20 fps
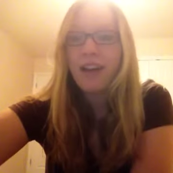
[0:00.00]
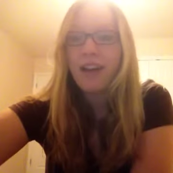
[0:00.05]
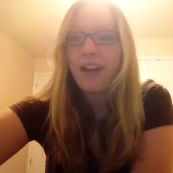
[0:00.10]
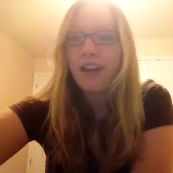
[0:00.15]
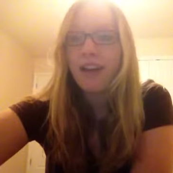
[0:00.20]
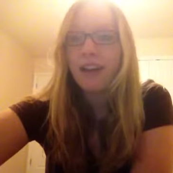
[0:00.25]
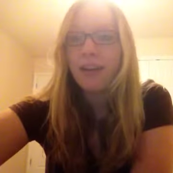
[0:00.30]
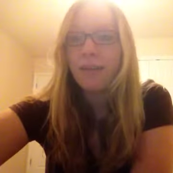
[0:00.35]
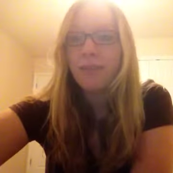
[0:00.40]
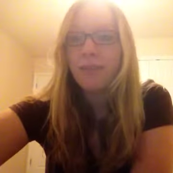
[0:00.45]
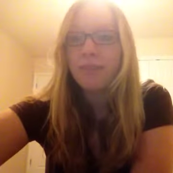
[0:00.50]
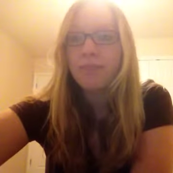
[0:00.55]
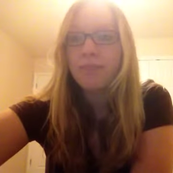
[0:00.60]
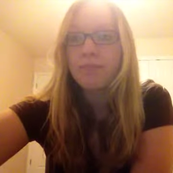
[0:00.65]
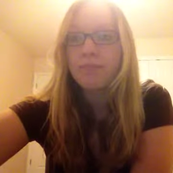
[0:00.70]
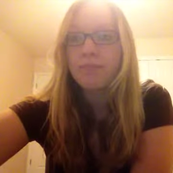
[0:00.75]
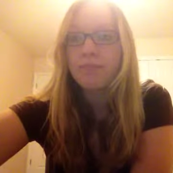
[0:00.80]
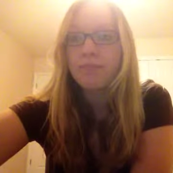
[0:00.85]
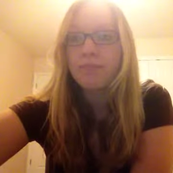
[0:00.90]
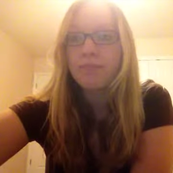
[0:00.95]

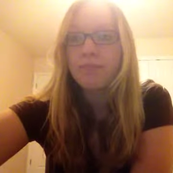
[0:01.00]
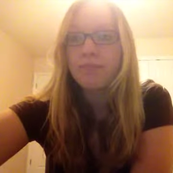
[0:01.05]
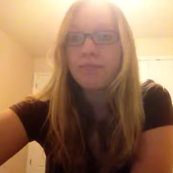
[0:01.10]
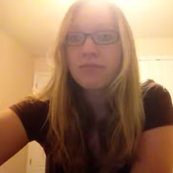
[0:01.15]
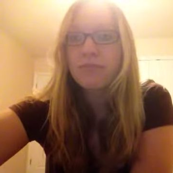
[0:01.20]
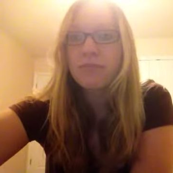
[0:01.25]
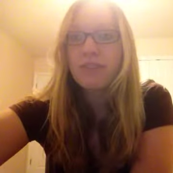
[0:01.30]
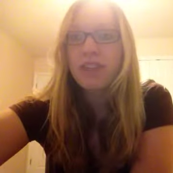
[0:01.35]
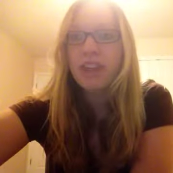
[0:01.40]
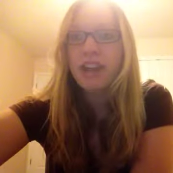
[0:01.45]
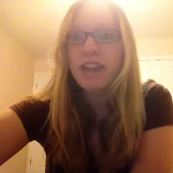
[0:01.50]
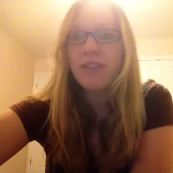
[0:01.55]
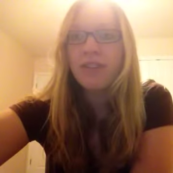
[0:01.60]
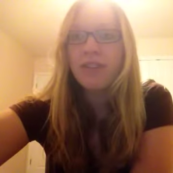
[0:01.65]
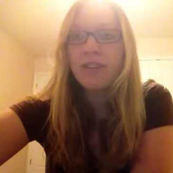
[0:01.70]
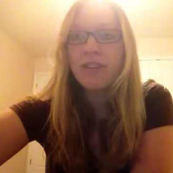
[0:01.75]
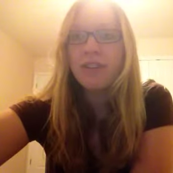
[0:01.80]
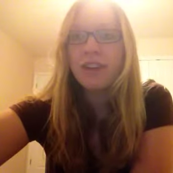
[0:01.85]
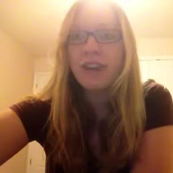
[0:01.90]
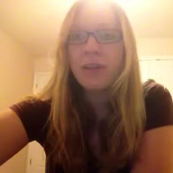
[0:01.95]
I
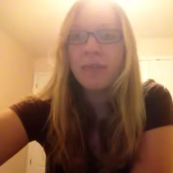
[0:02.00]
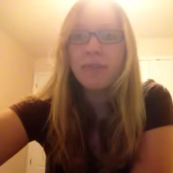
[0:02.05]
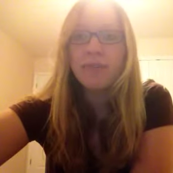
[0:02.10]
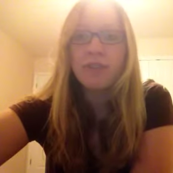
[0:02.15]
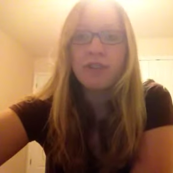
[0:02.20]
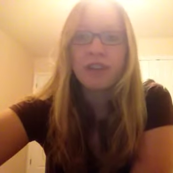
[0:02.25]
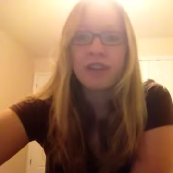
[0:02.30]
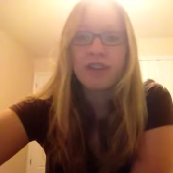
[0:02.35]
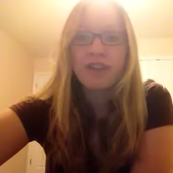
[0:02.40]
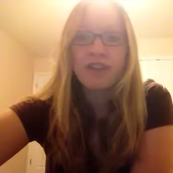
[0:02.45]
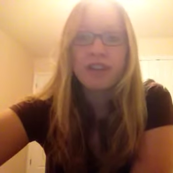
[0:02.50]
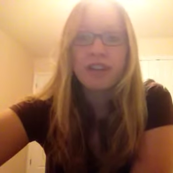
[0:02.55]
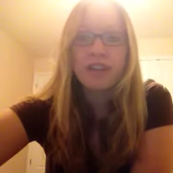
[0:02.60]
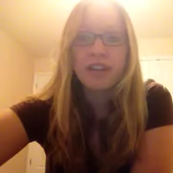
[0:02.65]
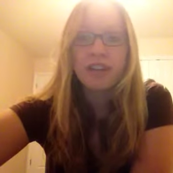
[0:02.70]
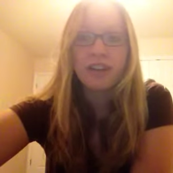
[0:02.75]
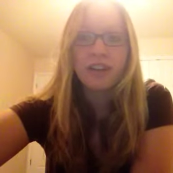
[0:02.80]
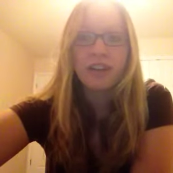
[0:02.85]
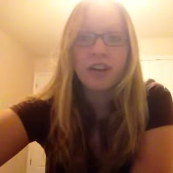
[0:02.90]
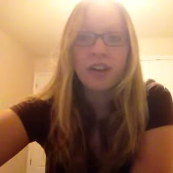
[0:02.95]
feel like I'm
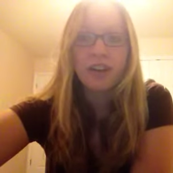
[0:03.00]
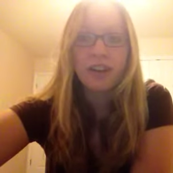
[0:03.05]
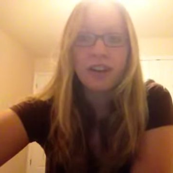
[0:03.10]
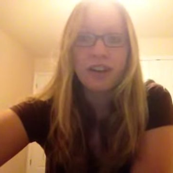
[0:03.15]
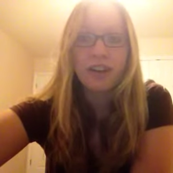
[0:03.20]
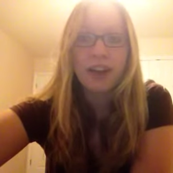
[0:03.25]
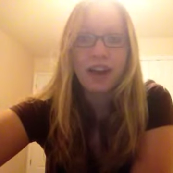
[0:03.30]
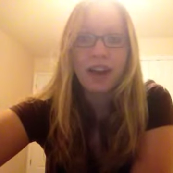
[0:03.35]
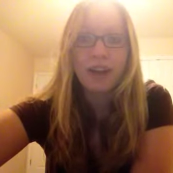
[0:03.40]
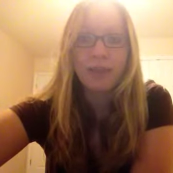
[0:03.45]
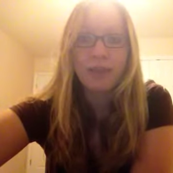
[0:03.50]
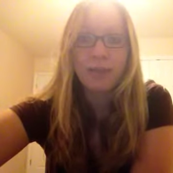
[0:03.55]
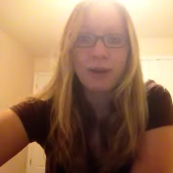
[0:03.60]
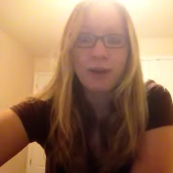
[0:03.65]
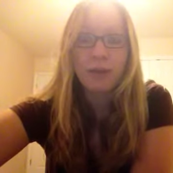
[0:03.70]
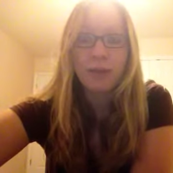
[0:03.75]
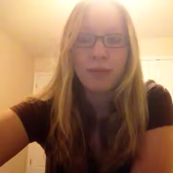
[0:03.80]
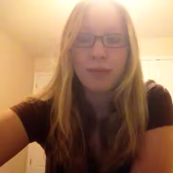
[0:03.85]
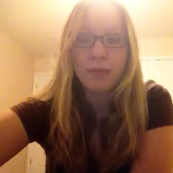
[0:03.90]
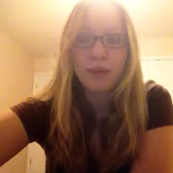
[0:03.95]
verging on the
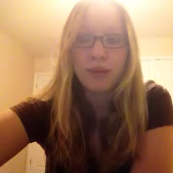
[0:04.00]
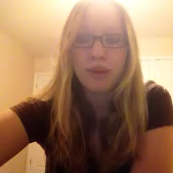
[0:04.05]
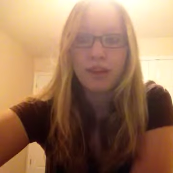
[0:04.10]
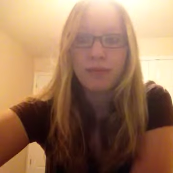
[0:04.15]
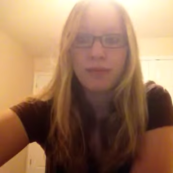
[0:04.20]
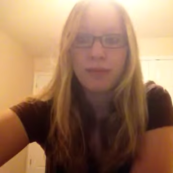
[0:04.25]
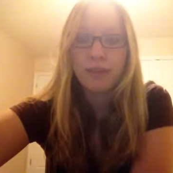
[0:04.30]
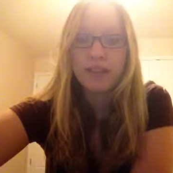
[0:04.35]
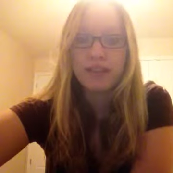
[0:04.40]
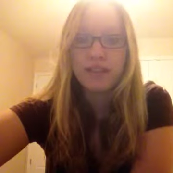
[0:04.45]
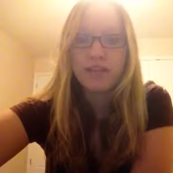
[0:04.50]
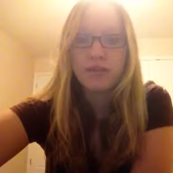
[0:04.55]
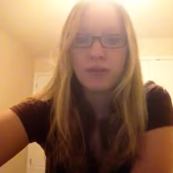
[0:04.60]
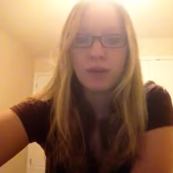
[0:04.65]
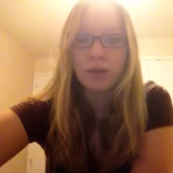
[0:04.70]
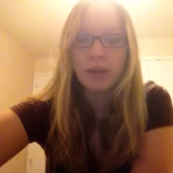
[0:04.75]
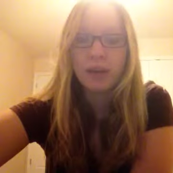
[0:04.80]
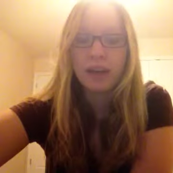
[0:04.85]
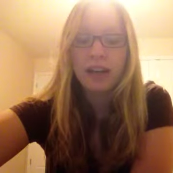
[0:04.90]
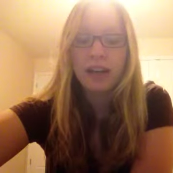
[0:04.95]
halfway point of my
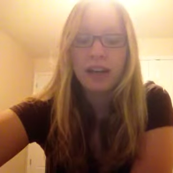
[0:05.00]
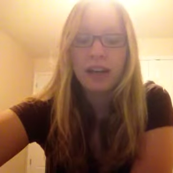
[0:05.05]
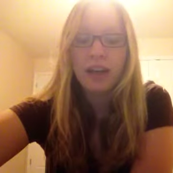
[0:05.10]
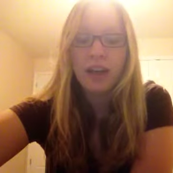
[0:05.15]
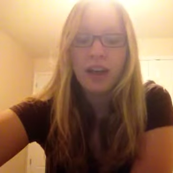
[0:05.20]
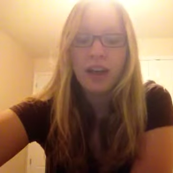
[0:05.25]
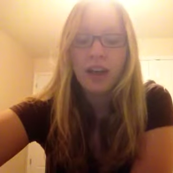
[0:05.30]
story,